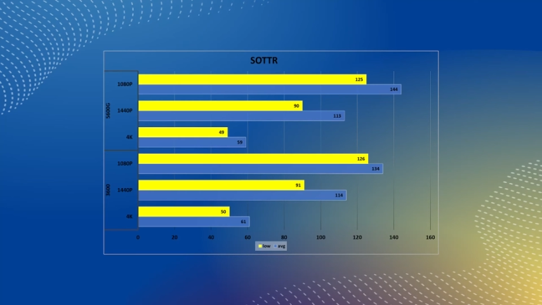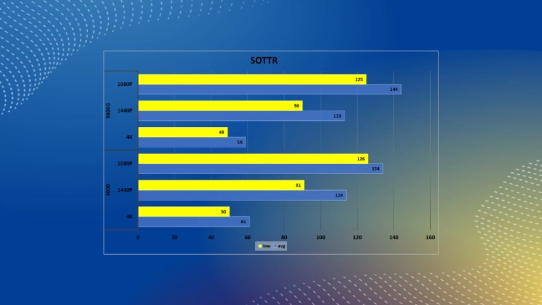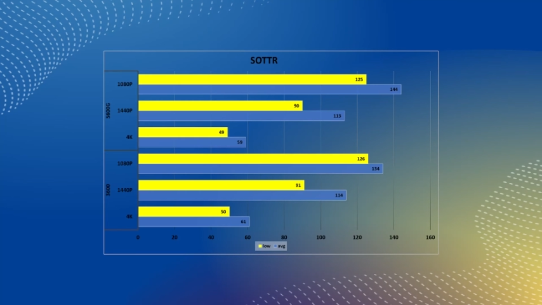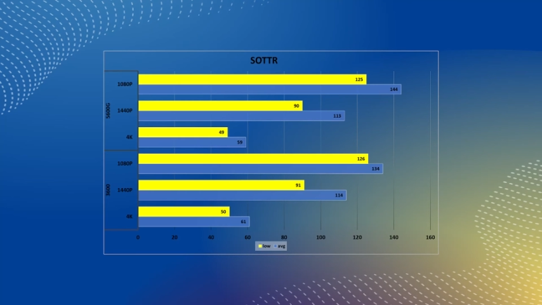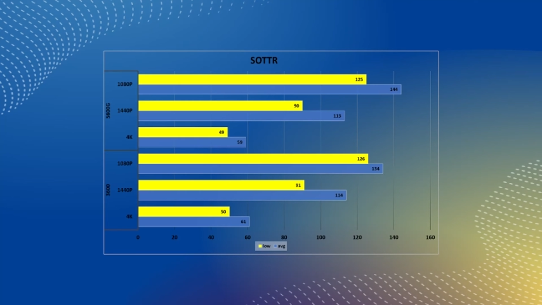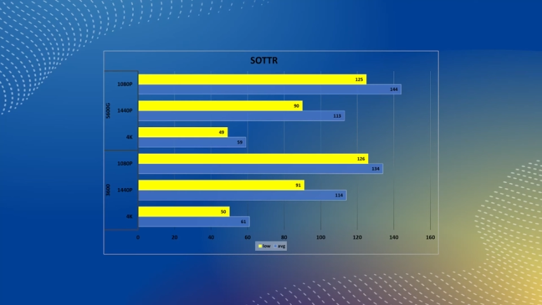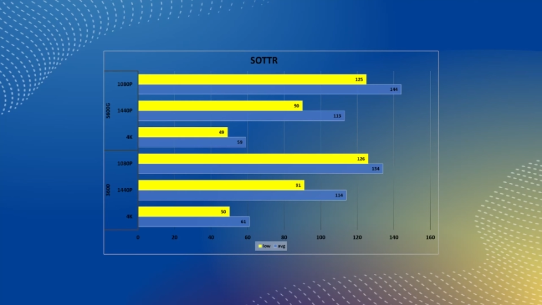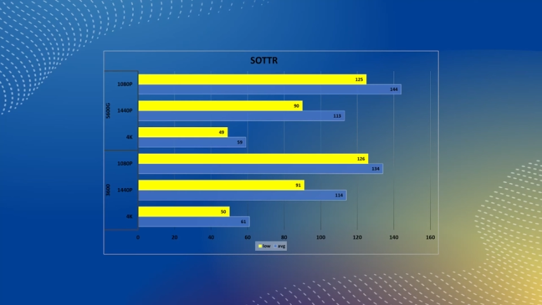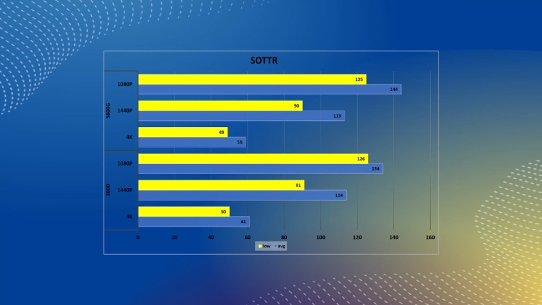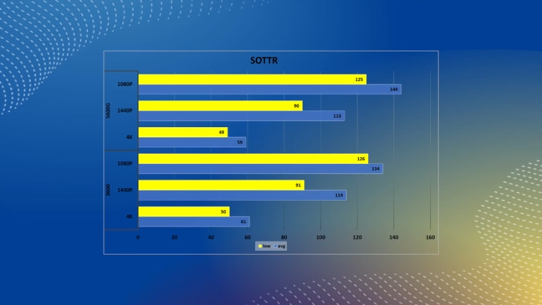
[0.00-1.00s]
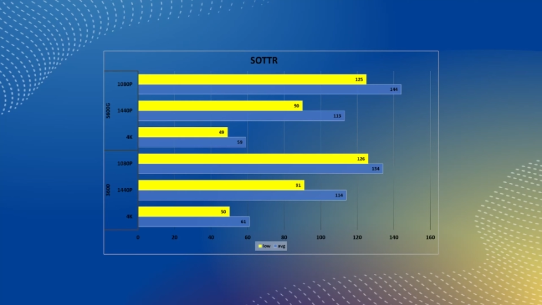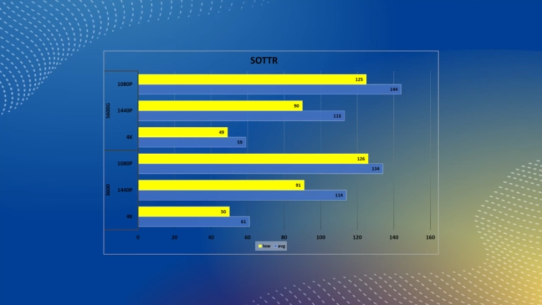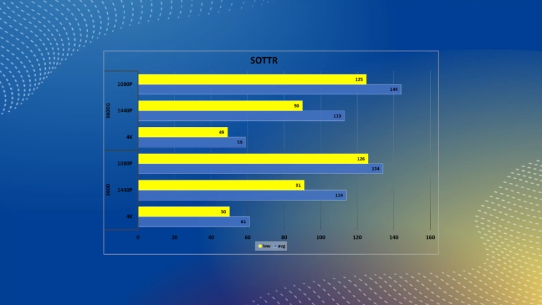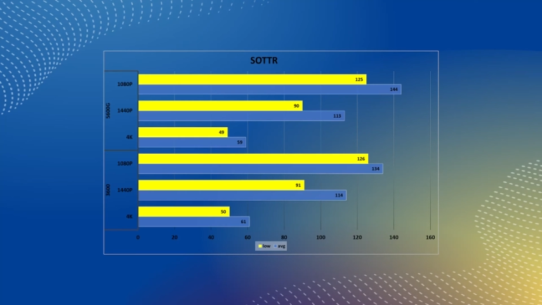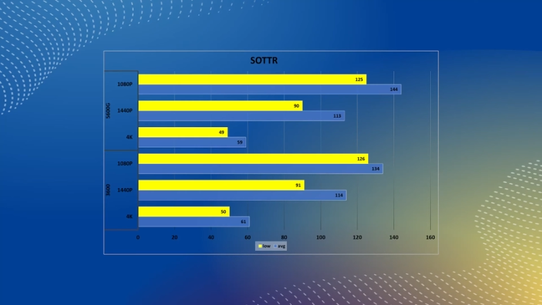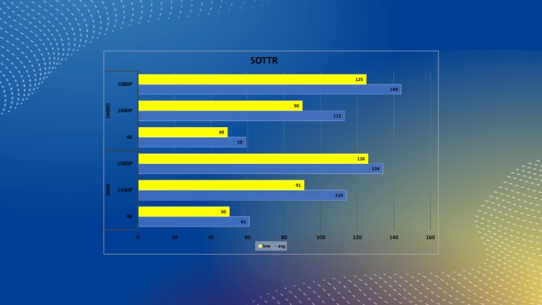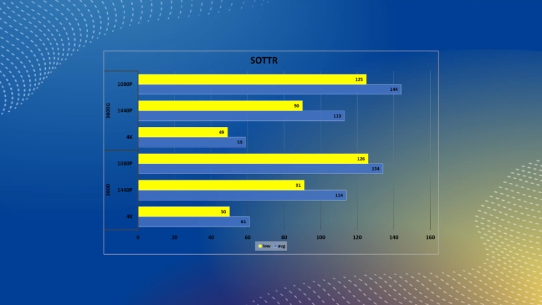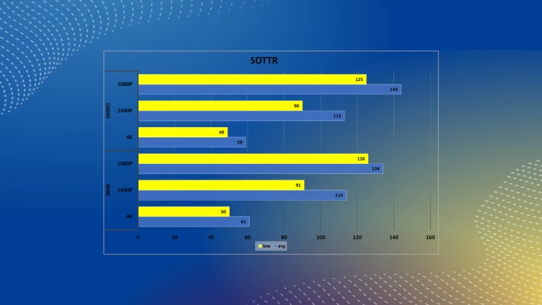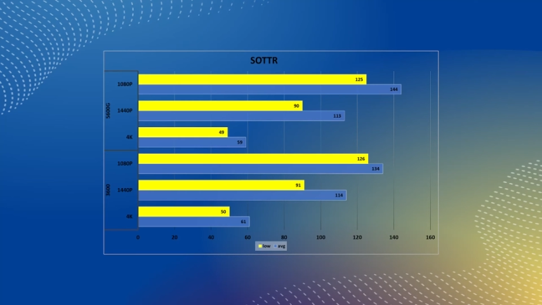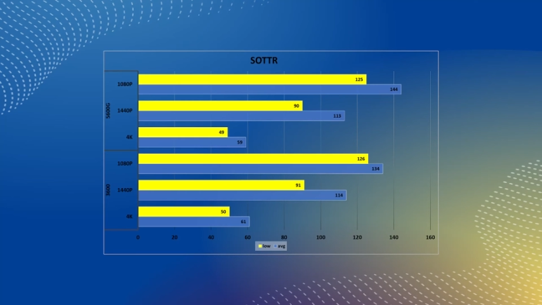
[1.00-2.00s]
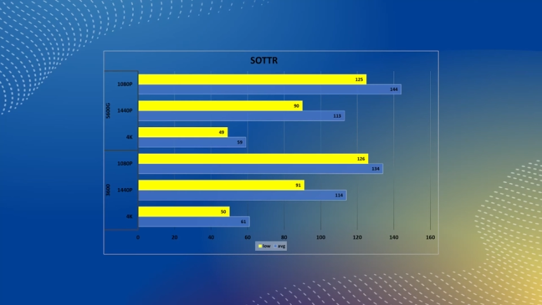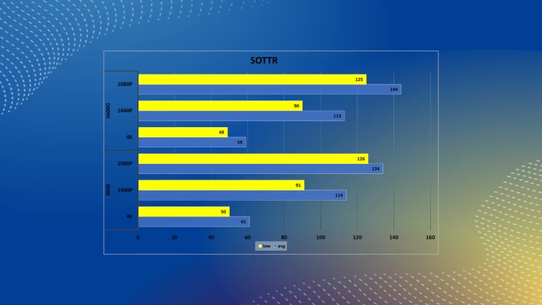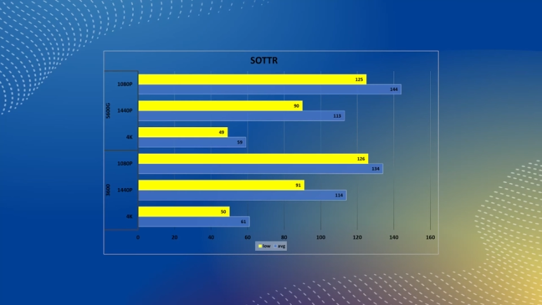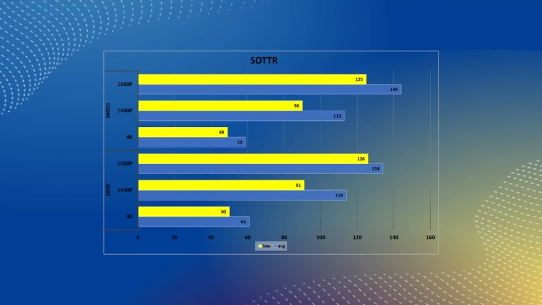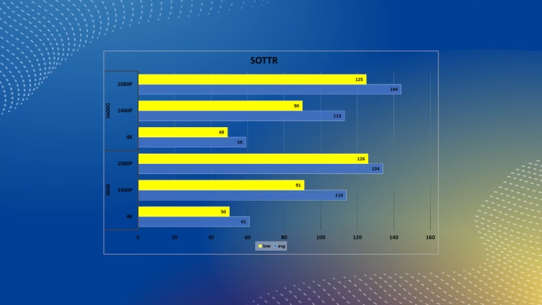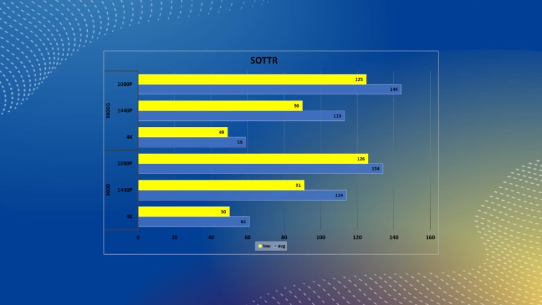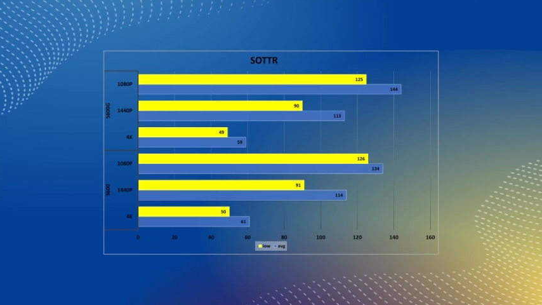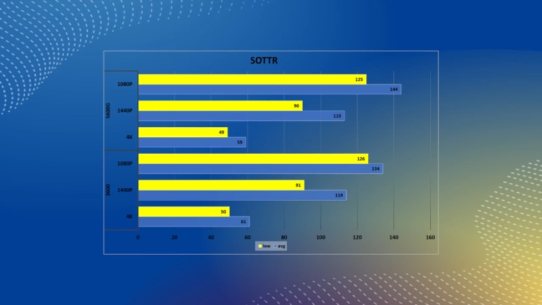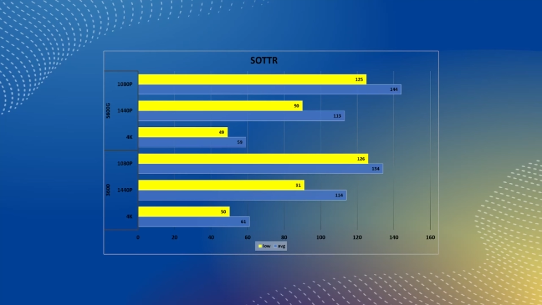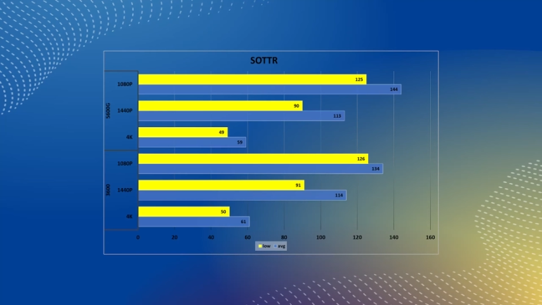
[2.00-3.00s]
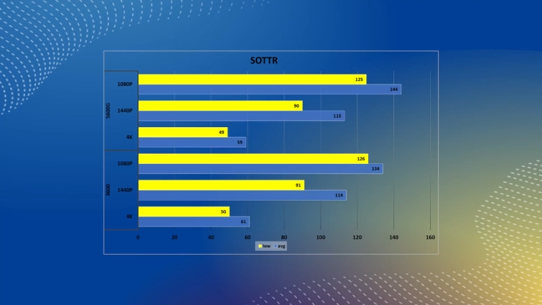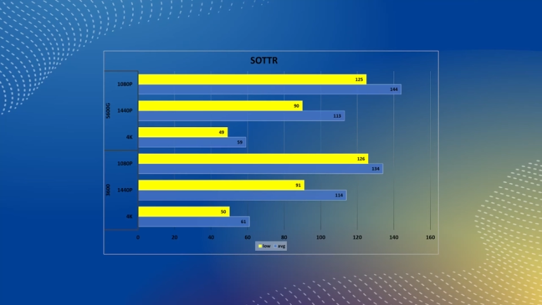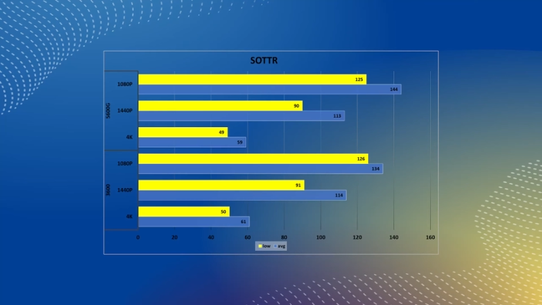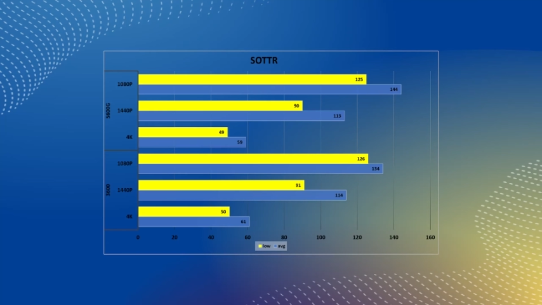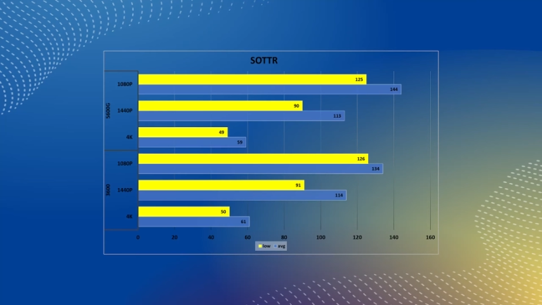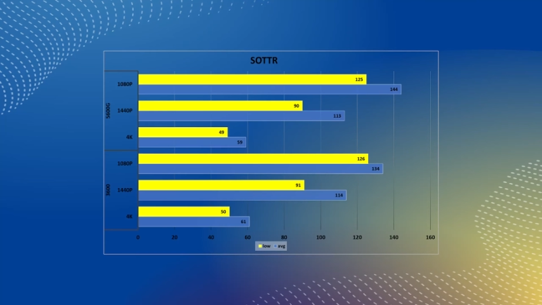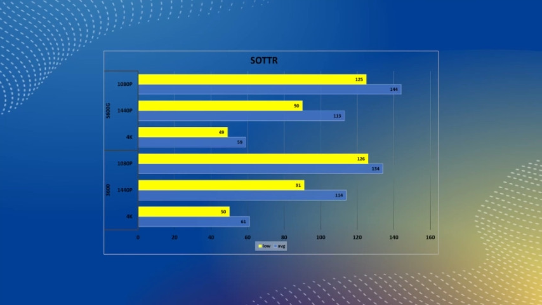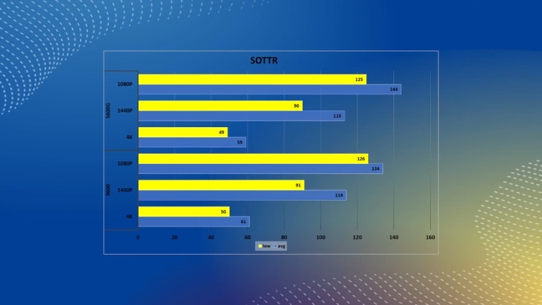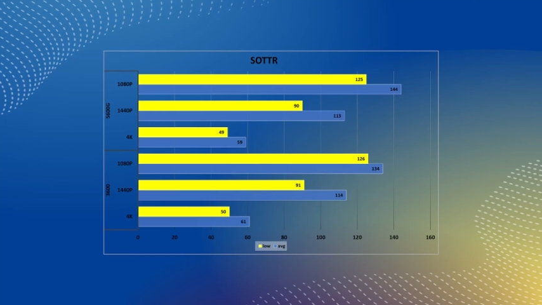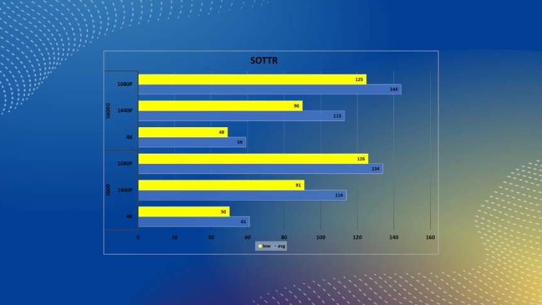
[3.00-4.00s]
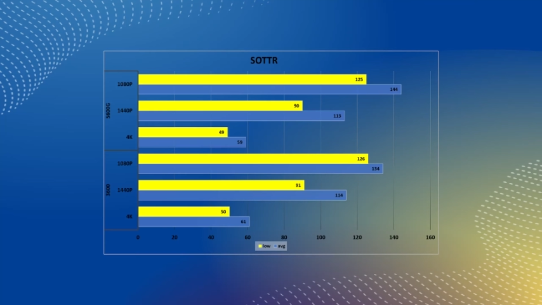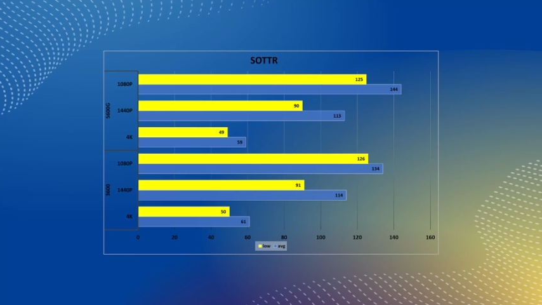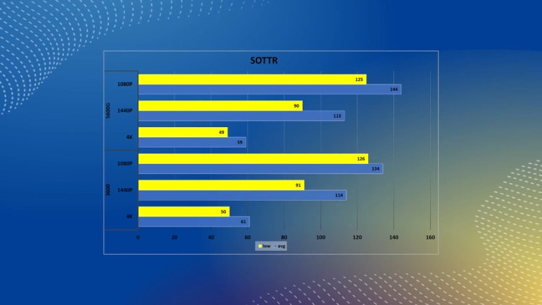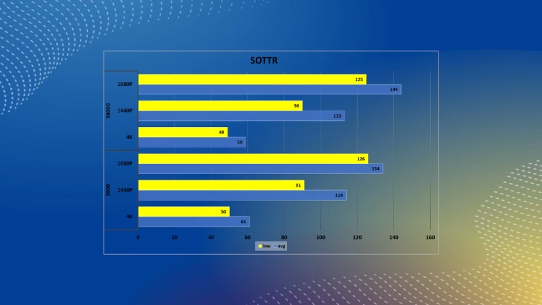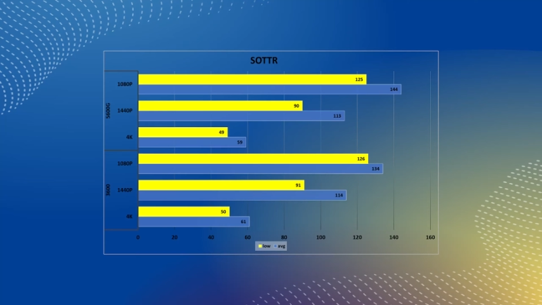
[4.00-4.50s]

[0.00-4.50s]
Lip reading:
(no speaker visible)